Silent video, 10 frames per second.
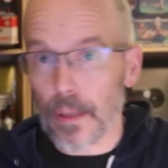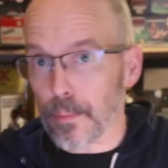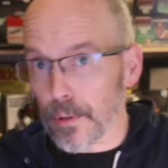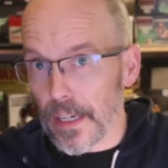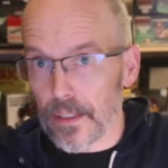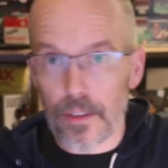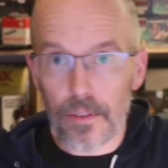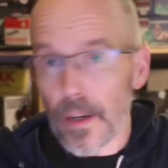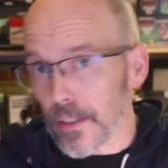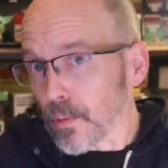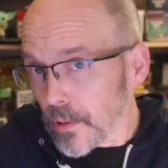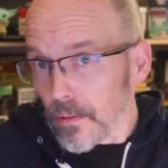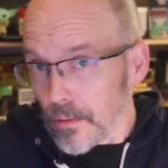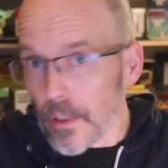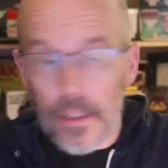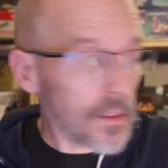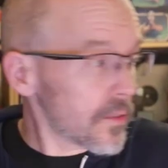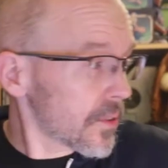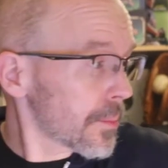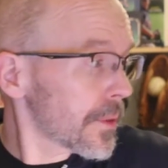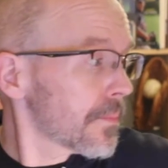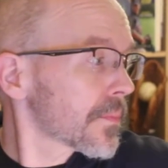protect the device, which is great. It's something.